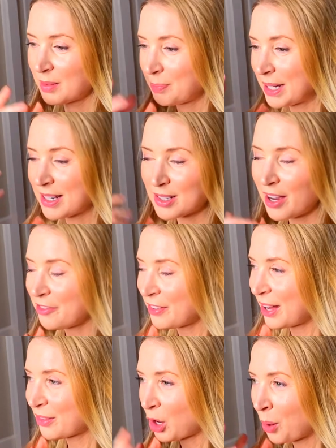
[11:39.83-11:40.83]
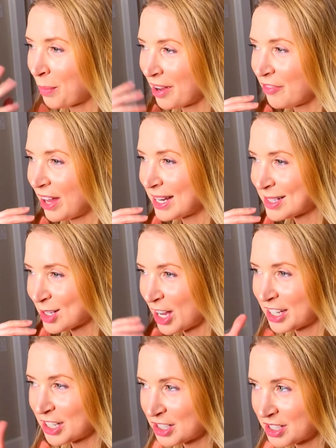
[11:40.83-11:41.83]
Because I found that on my face I
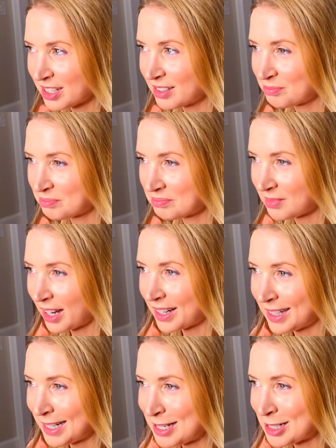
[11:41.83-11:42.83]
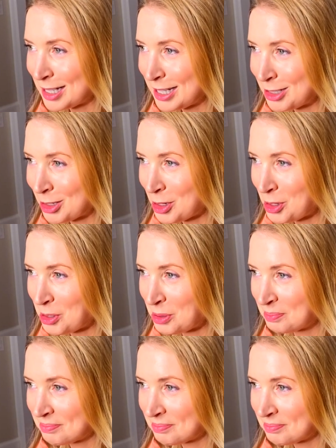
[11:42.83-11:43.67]
could I could easily do